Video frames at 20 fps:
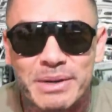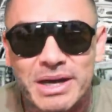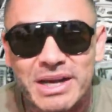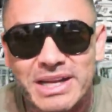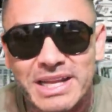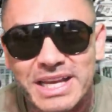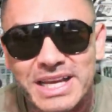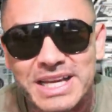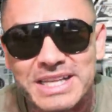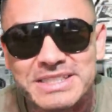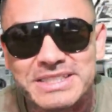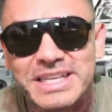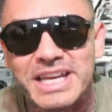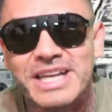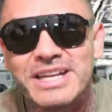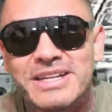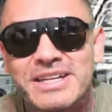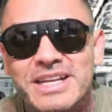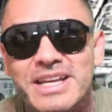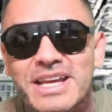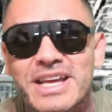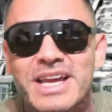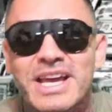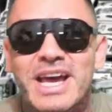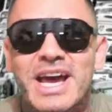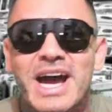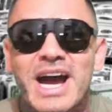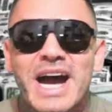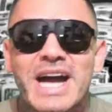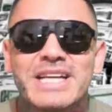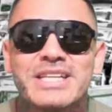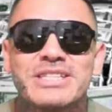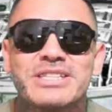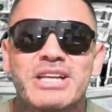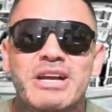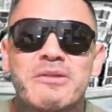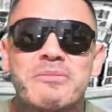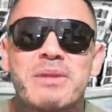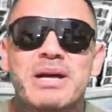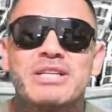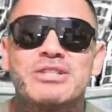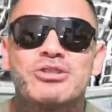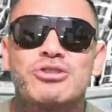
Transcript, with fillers: But like I said, I share my